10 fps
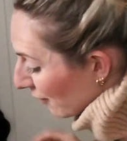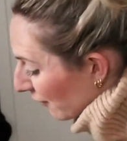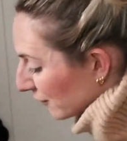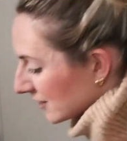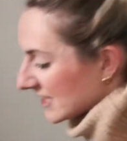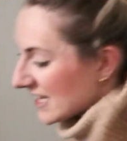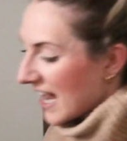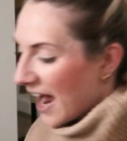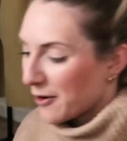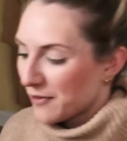ruffle tee
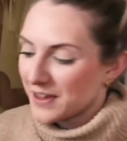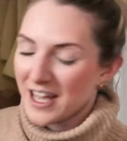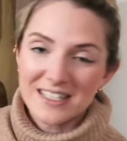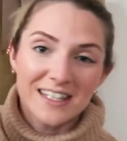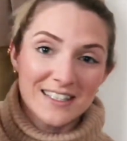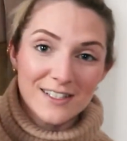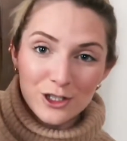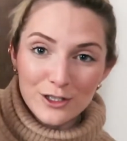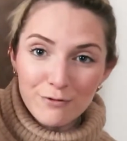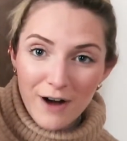out of this, and this is
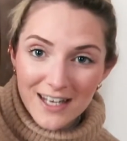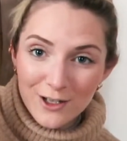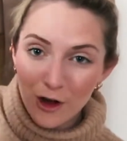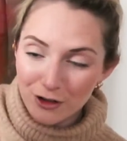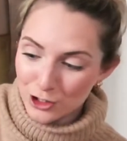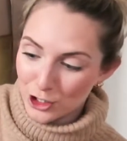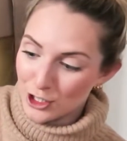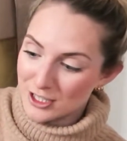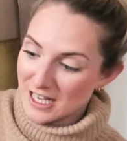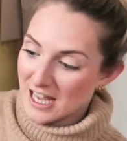just a red cotton
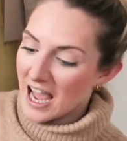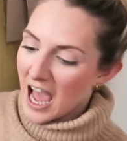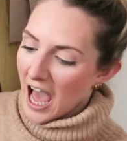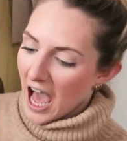jersey.